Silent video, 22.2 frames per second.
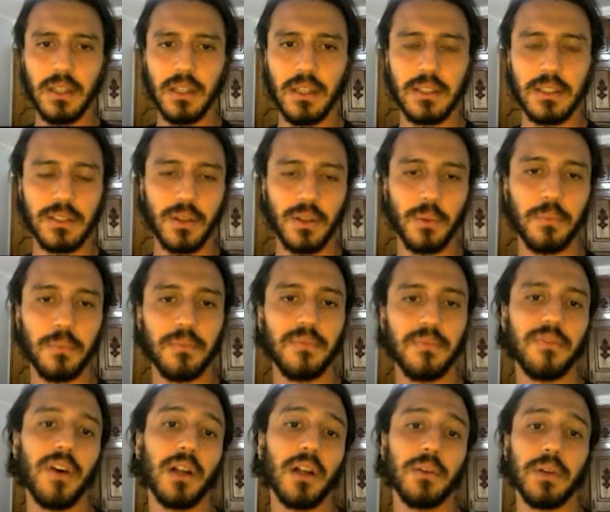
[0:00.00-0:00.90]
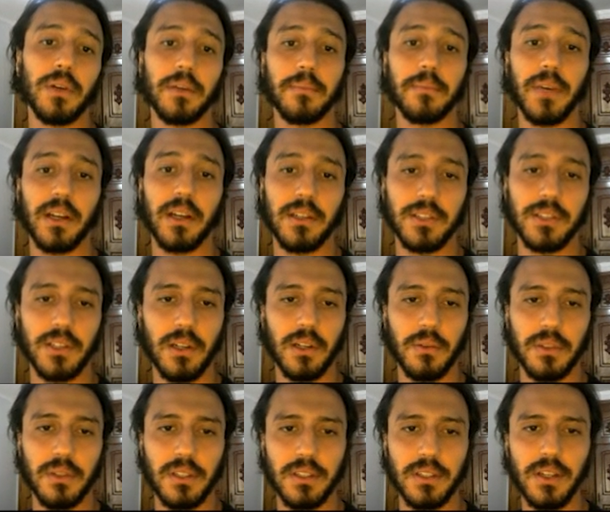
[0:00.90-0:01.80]
So following
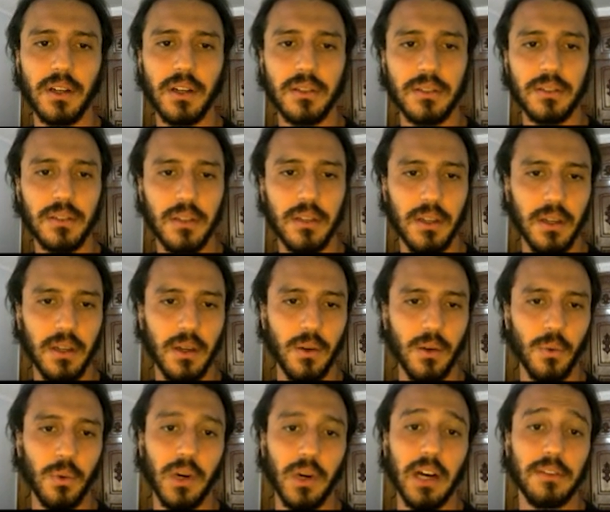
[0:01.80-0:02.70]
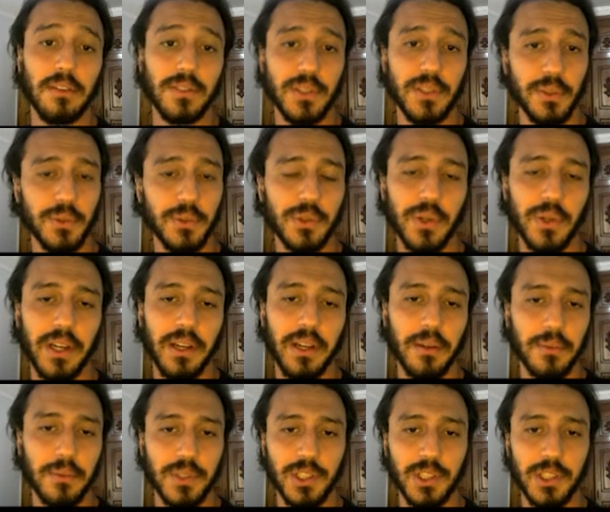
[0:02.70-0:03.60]
Bayer-João and de Jong, we'll have 2
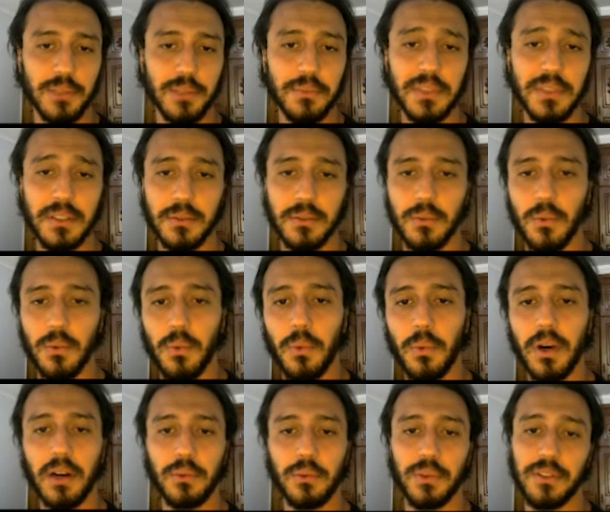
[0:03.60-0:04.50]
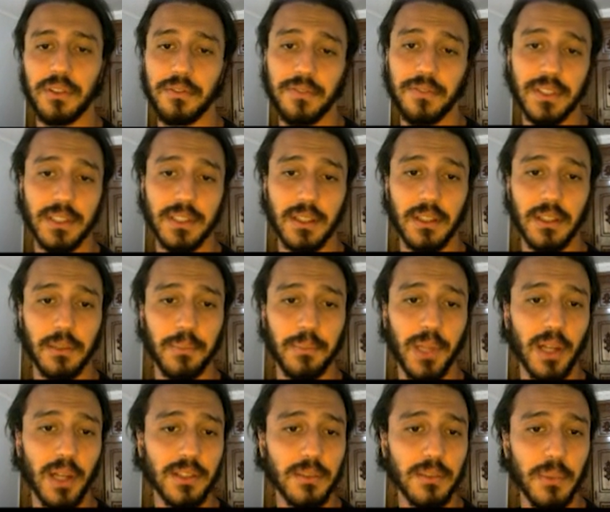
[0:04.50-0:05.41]
training regimes, one with physically
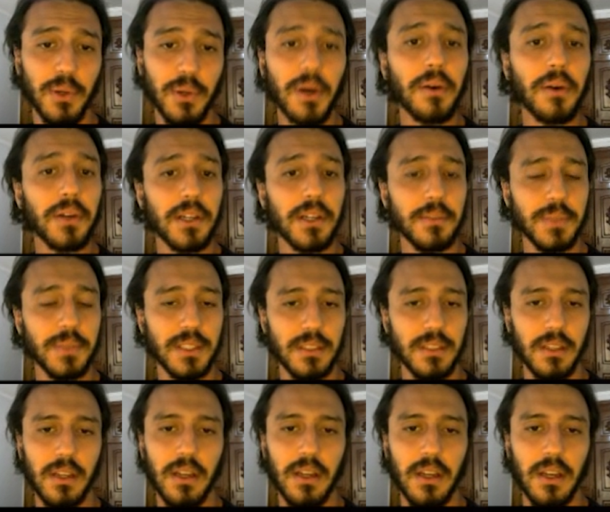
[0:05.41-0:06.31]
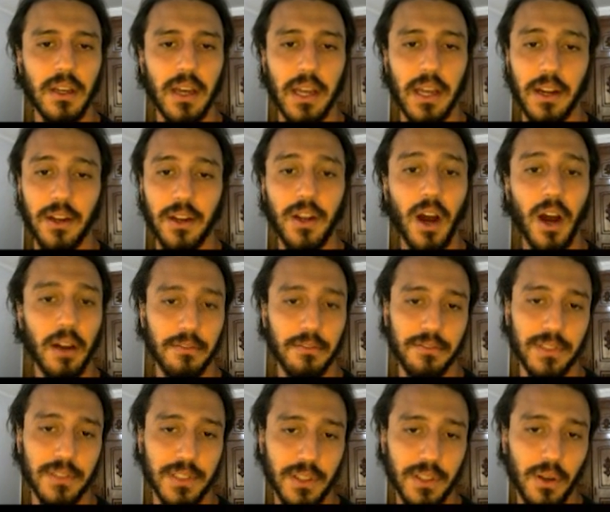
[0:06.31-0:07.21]
plausible outcomes and a
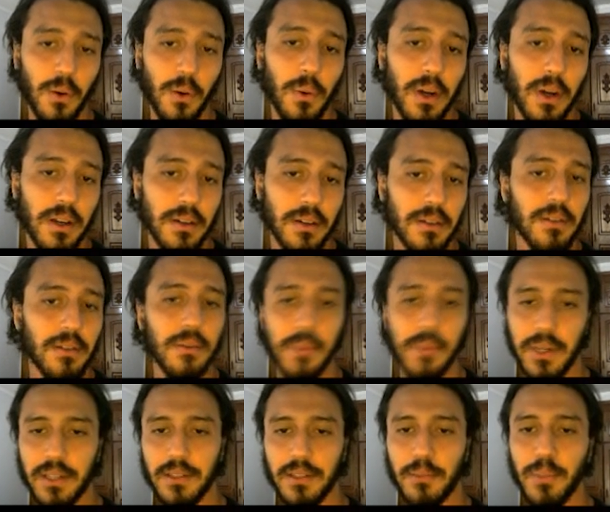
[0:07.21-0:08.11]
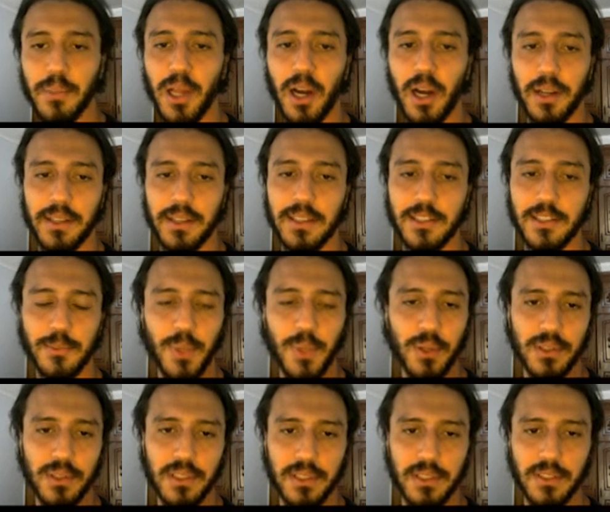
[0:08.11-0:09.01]
non-physical one, where the block that's
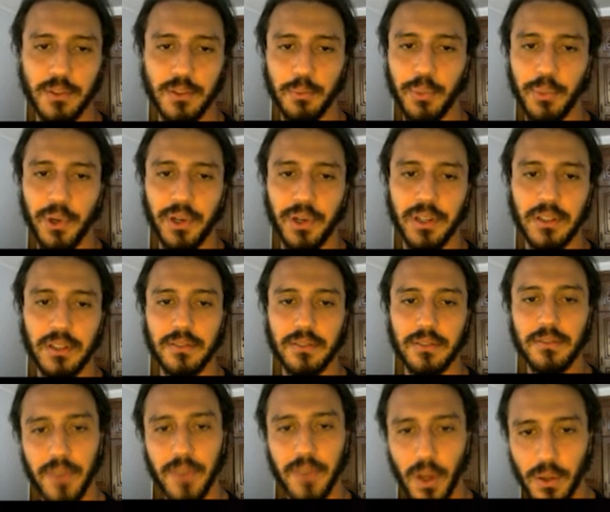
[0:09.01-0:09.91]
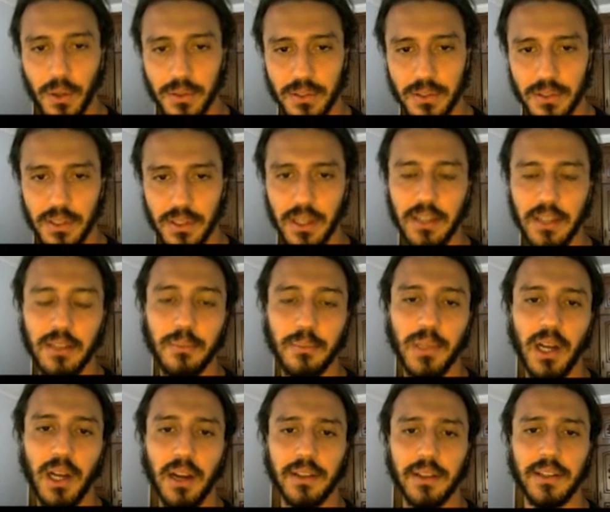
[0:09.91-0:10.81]
mostly supported falls and the
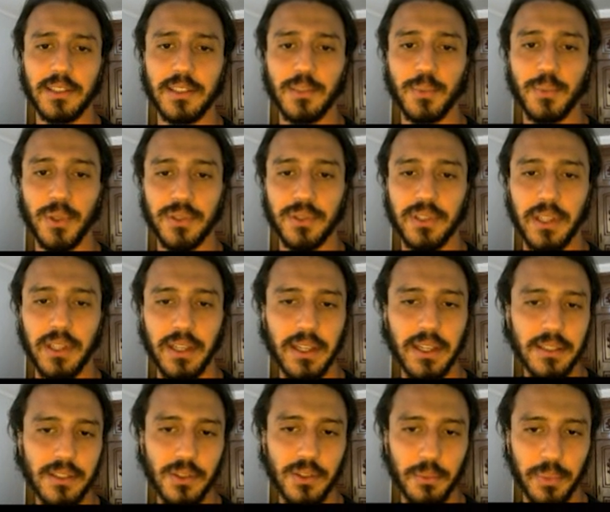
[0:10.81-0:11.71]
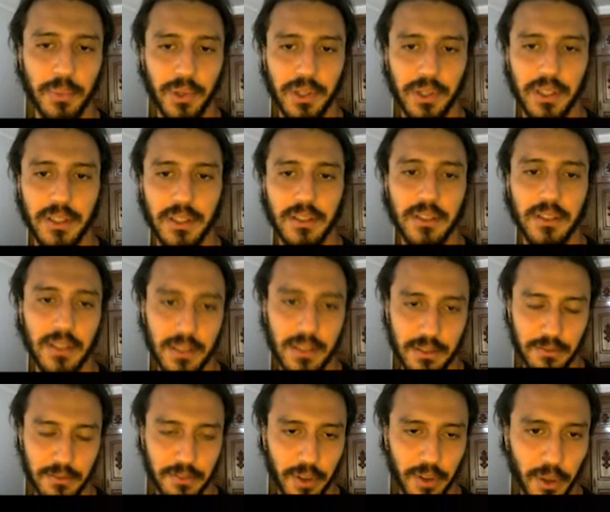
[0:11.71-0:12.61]
block that's mostly unsupported
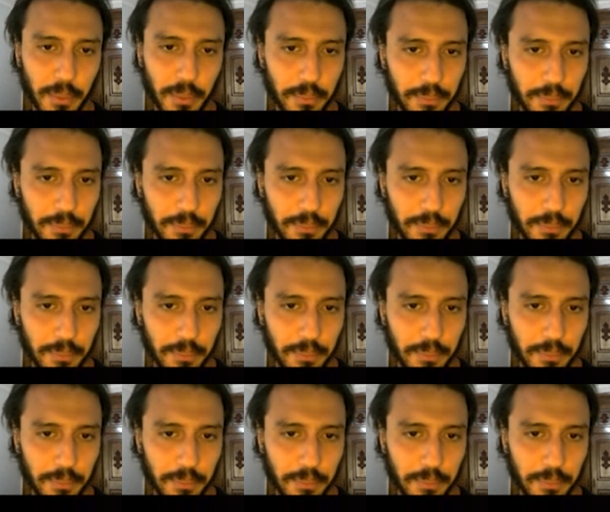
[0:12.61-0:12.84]
doesn't fall.